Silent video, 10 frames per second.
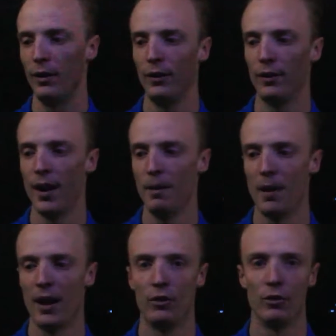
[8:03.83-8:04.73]
your state
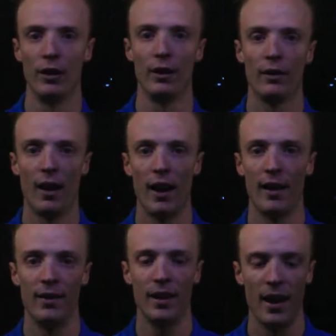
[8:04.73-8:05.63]
matrix
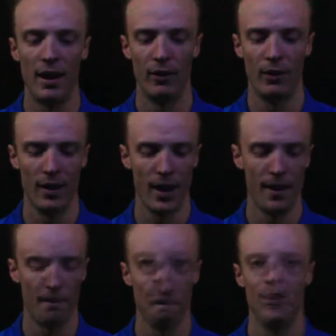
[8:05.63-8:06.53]
at the nth day.